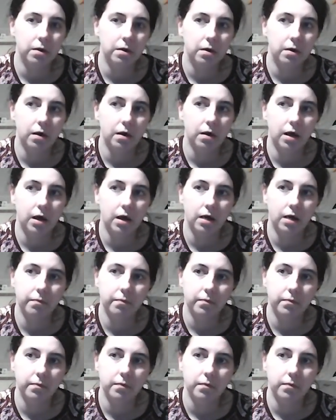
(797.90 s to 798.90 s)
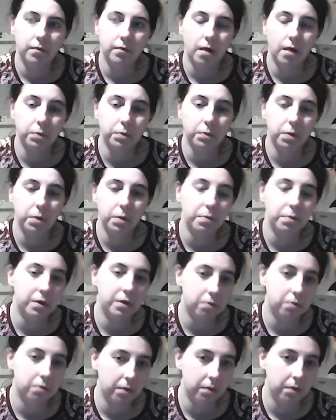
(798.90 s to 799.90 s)
after
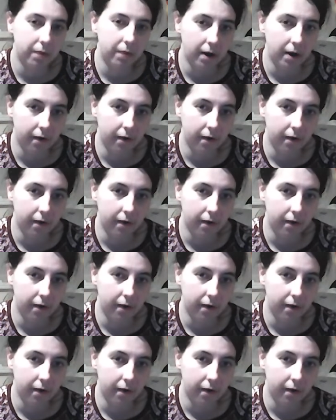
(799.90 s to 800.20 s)
opening all of that,